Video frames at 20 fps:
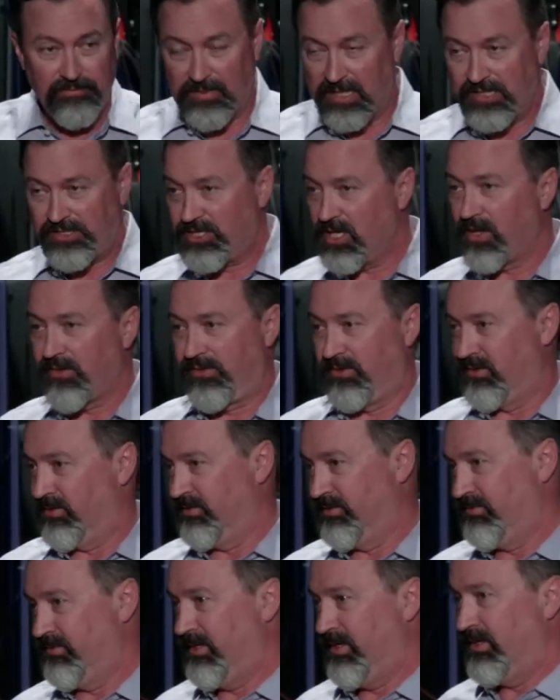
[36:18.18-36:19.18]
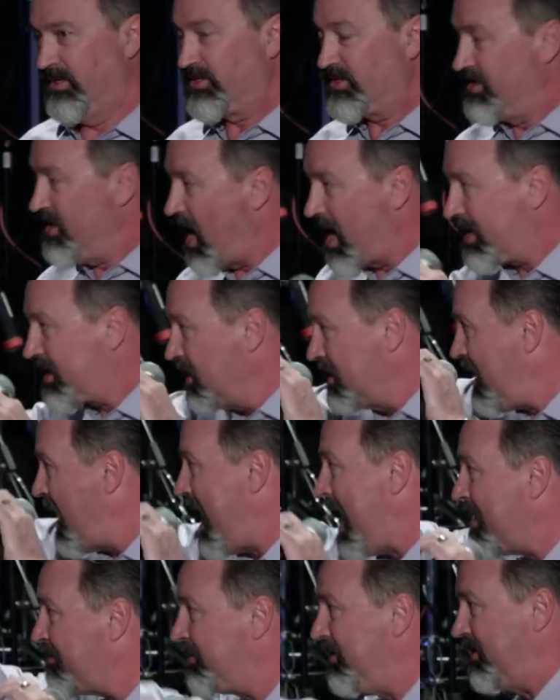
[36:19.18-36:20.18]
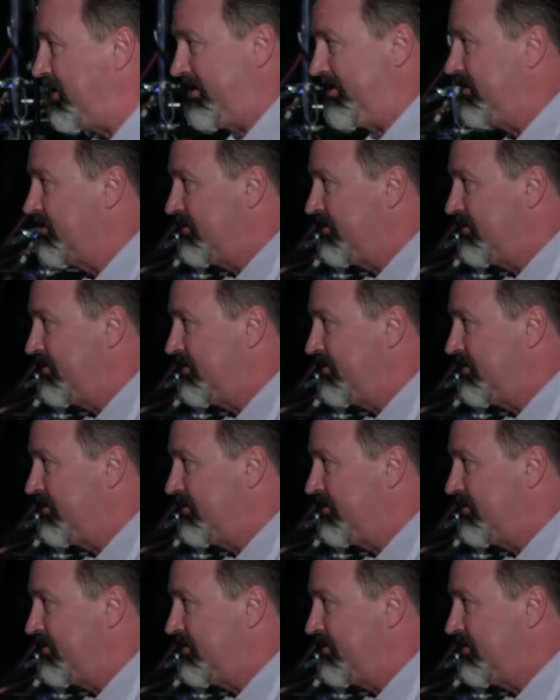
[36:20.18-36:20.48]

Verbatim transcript: each other. It's not going to happen.